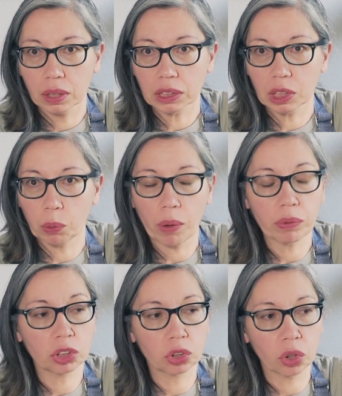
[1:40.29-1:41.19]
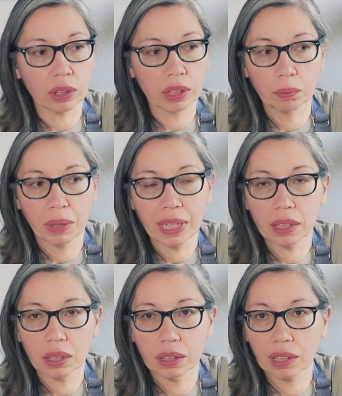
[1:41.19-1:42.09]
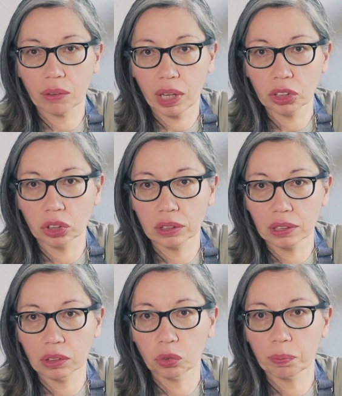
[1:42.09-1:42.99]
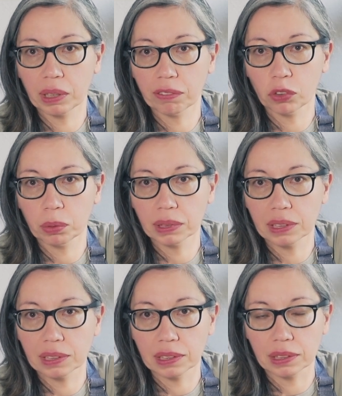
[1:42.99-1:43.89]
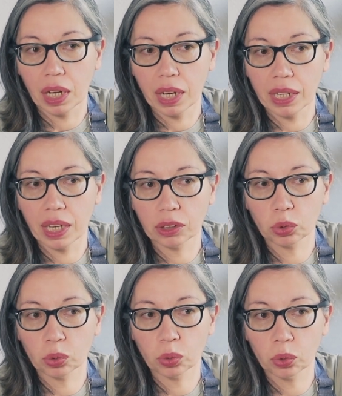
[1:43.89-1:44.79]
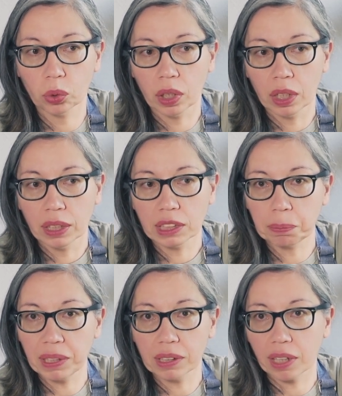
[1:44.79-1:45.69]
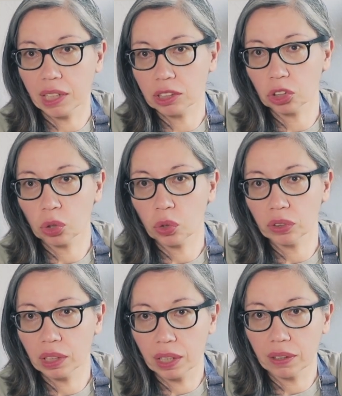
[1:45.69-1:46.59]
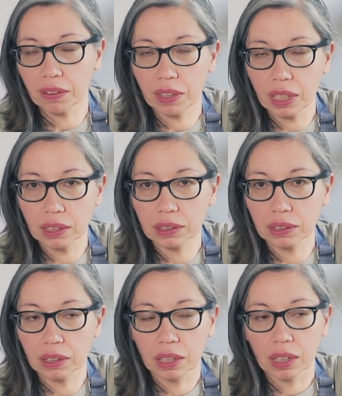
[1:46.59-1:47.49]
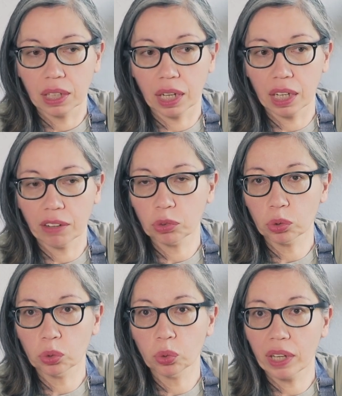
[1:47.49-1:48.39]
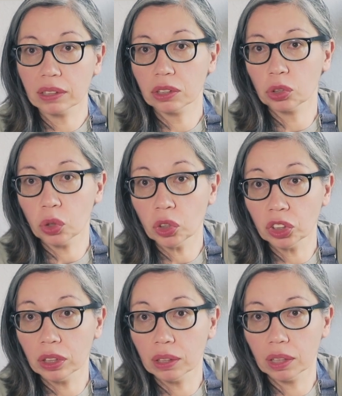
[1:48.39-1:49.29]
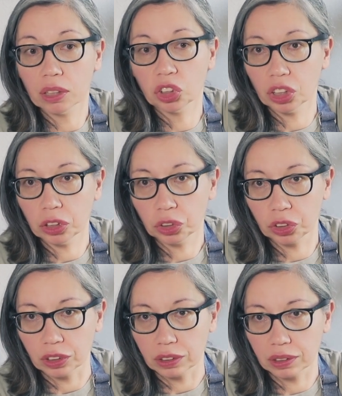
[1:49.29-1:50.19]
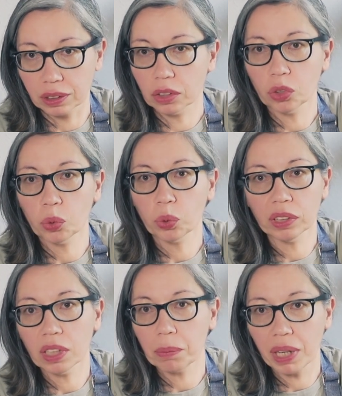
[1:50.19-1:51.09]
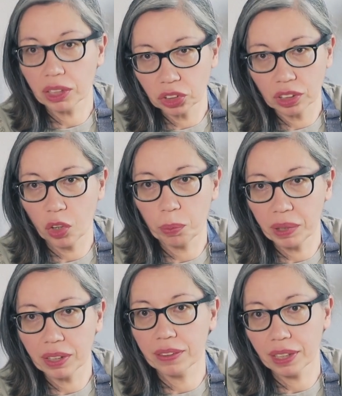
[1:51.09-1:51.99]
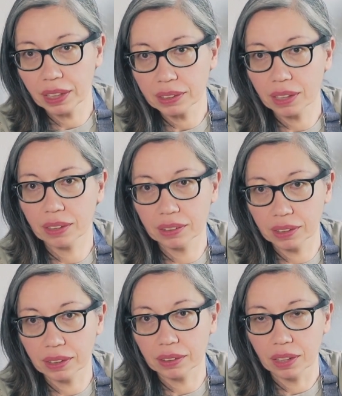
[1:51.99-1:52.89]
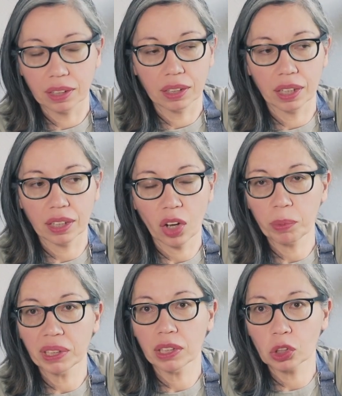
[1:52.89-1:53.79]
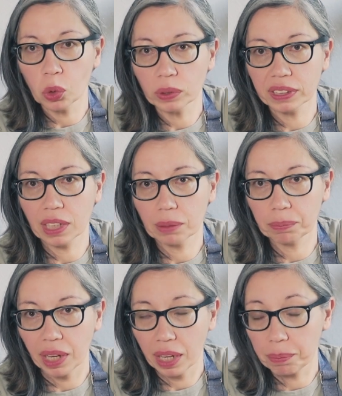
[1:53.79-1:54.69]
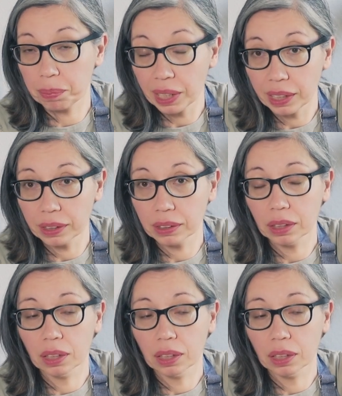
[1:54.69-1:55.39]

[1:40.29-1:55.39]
So I was turning my interactions into performances. I had to speak extraordinary things. I have to do extraordinary gestures. You wouldn't imagine how many things I did and how many roles I played